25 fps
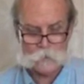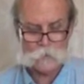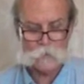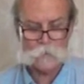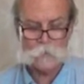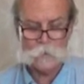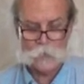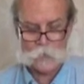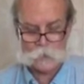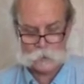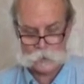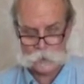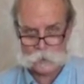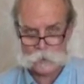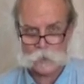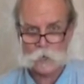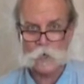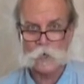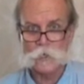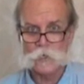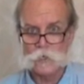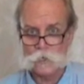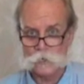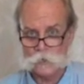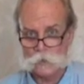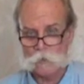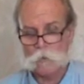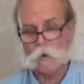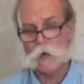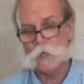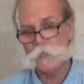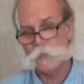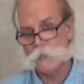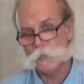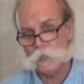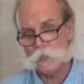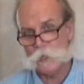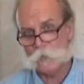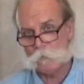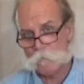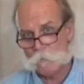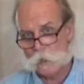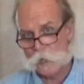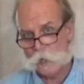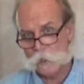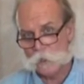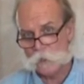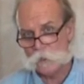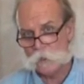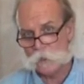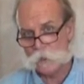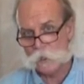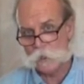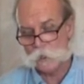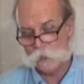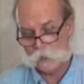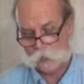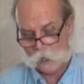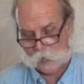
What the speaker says: then start your twice a year maintenance on it